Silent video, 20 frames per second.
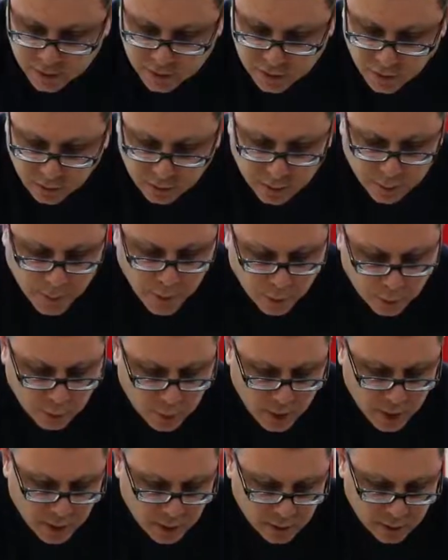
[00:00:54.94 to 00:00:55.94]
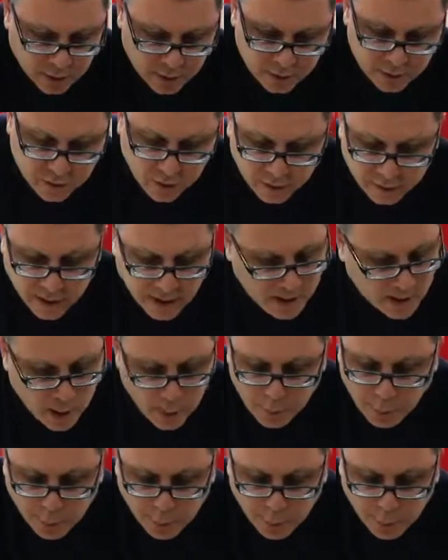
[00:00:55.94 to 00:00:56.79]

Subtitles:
inside the bottle, clean inside there.